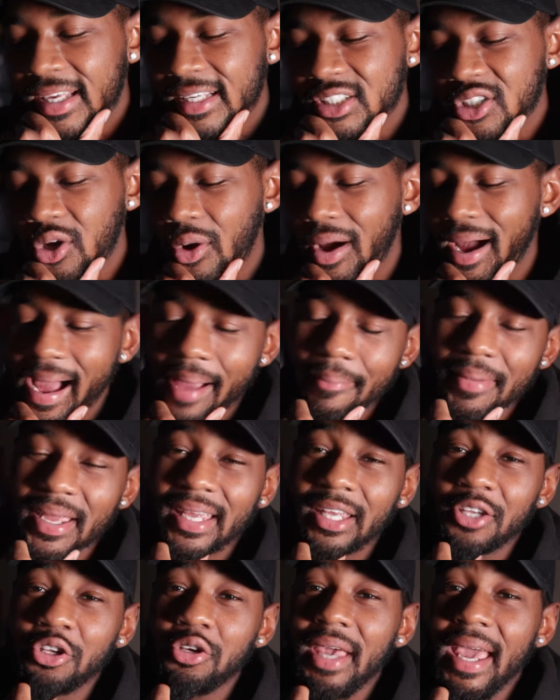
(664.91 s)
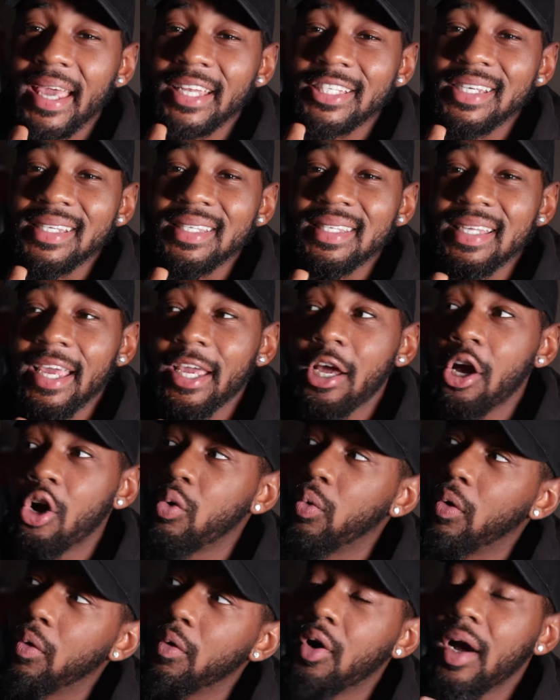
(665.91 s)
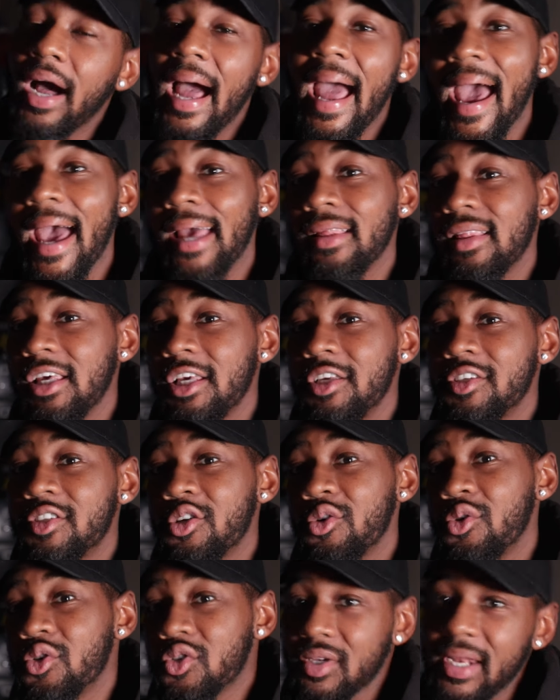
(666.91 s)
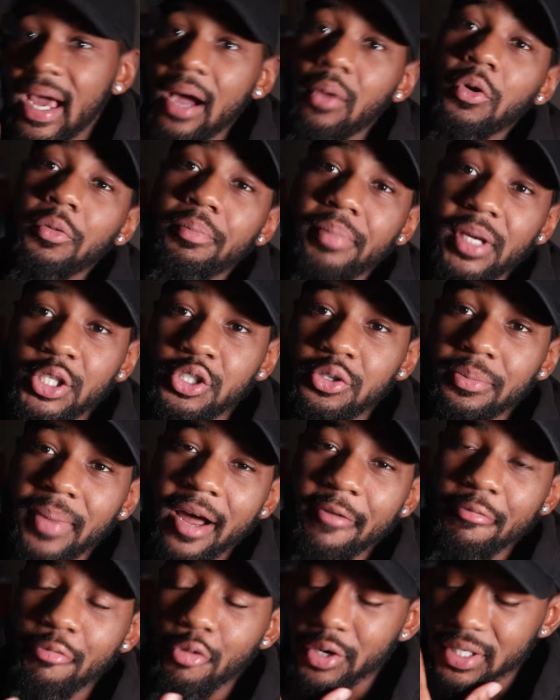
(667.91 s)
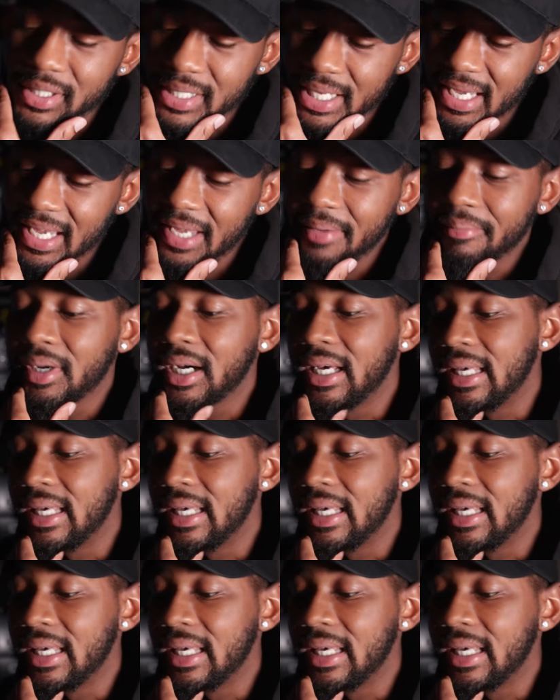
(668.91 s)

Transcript: So, I mean, you can't just say, oh, we'll add these two, so now we'll beat you by 14.